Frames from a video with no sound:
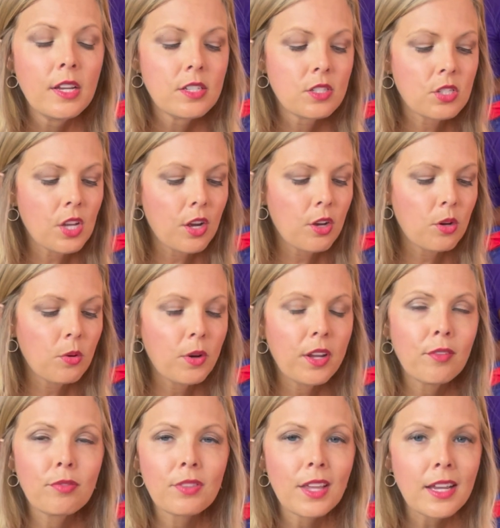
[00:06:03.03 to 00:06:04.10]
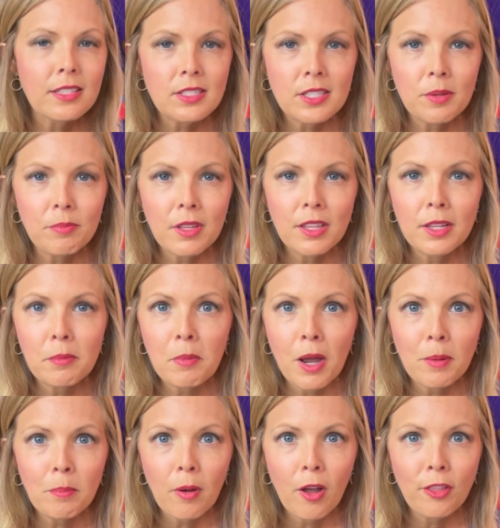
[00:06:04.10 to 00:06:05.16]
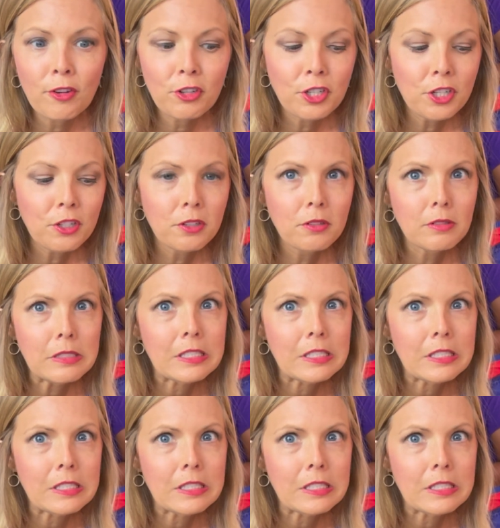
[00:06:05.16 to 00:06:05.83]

So if that's something that might bother you,